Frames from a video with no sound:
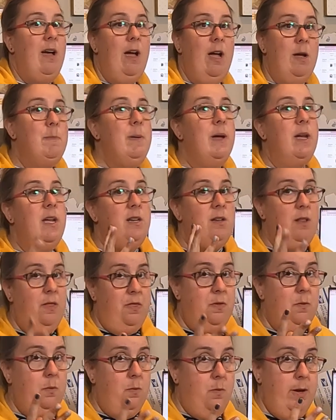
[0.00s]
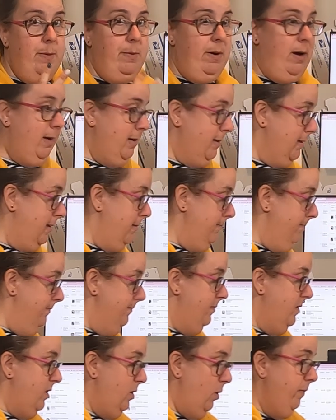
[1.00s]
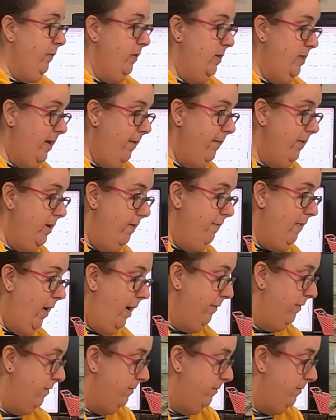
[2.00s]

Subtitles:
I paid $3. Sold for $75.